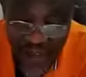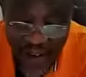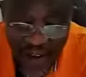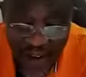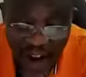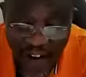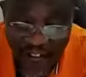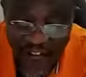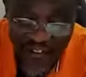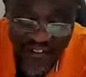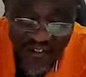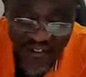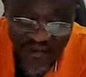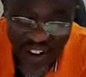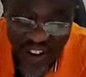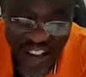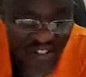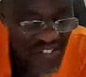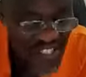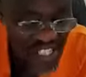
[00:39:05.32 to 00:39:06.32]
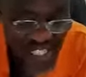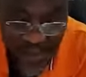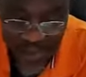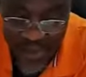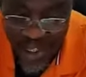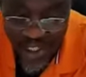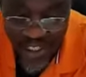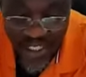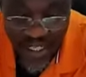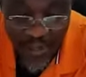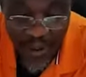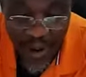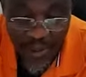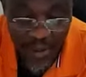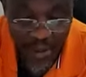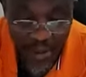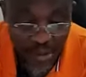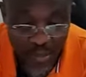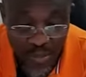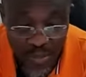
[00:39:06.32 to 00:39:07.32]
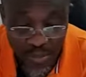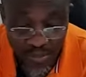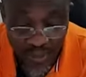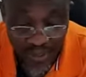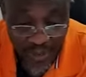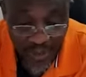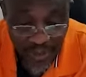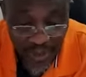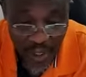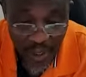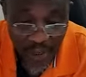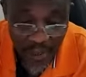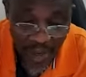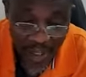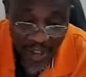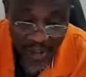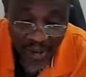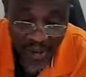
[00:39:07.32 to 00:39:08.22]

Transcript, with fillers: I have five scripture in the Bible to prove it, but it's